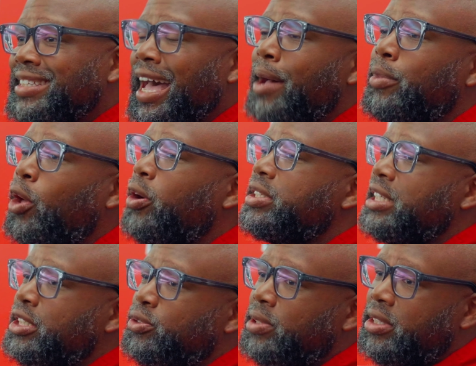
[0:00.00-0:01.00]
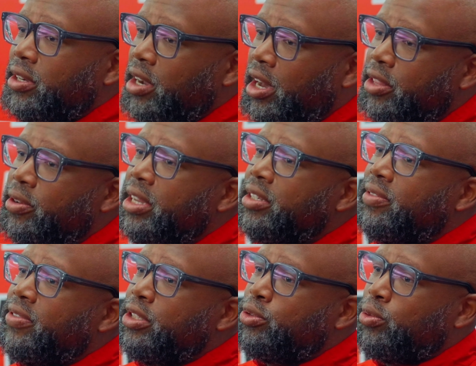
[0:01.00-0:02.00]
time loss injury, there are other
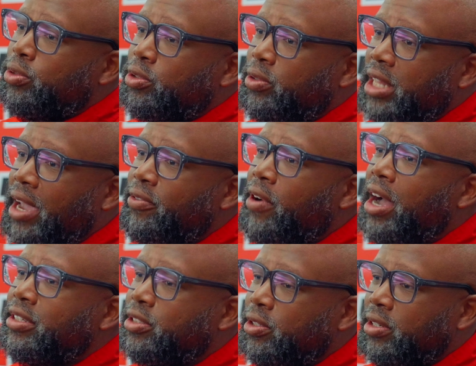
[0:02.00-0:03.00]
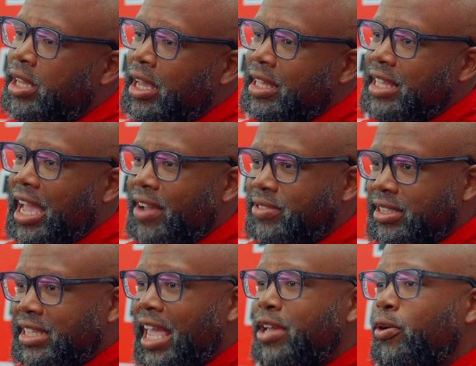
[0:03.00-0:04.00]
individuals on that roster that have
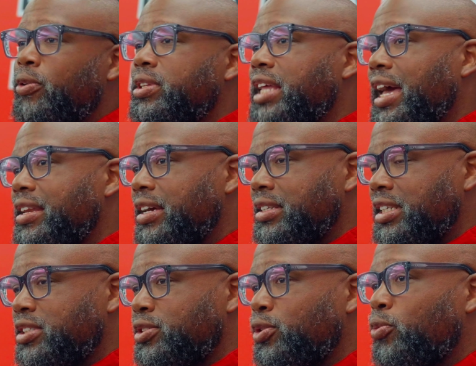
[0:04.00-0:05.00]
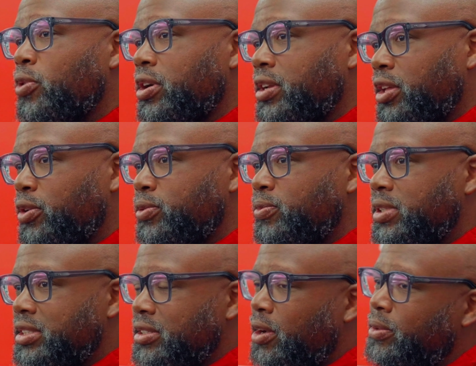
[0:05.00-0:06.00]
to take on that additional workload,
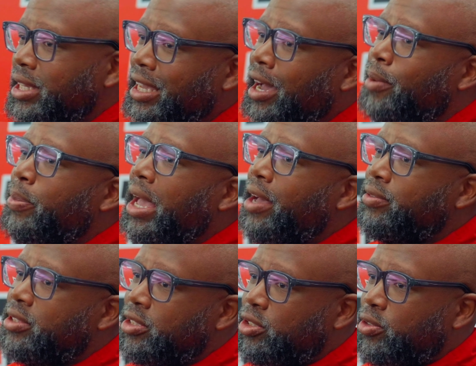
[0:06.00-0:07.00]
which only compounds the